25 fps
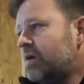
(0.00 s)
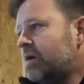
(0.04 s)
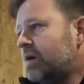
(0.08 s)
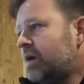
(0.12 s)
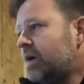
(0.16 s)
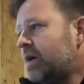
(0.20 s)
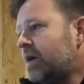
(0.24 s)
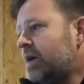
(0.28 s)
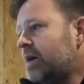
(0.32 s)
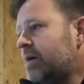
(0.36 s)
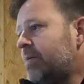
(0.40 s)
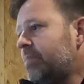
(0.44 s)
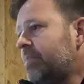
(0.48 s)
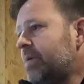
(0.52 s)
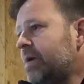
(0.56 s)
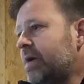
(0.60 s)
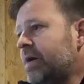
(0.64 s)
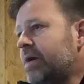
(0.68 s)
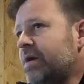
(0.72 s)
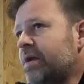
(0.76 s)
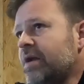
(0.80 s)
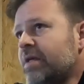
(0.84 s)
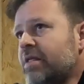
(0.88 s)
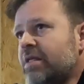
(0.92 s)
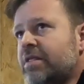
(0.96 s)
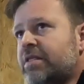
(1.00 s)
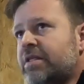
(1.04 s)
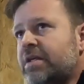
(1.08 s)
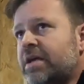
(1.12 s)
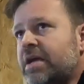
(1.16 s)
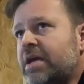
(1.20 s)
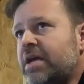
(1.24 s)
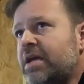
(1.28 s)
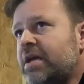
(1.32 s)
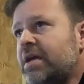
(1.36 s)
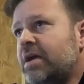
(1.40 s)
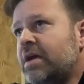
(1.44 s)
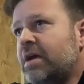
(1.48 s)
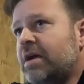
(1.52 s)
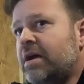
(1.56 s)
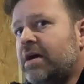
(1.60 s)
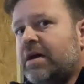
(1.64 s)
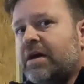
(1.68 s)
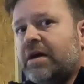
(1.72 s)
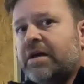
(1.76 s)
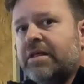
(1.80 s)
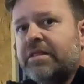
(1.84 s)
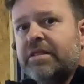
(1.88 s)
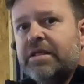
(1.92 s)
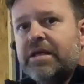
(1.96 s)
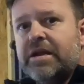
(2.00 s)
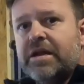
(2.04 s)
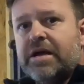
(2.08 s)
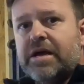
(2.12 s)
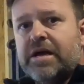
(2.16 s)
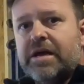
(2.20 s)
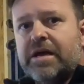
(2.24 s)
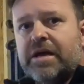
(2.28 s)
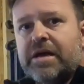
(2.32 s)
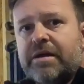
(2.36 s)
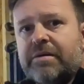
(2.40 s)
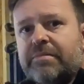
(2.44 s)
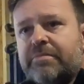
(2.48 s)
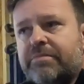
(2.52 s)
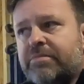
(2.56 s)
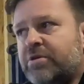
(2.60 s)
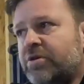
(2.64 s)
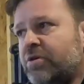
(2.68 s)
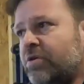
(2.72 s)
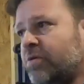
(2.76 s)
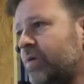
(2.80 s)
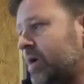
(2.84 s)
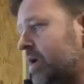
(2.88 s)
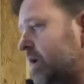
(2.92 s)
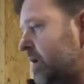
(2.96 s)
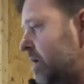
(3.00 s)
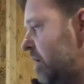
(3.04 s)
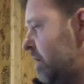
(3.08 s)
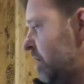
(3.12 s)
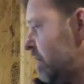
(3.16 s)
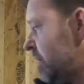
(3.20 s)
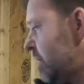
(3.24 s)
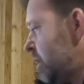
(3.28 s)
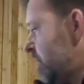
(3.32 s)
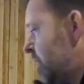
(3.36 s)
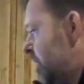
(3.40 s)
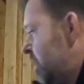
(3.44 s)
Uh, but another thing uh, that I am doing,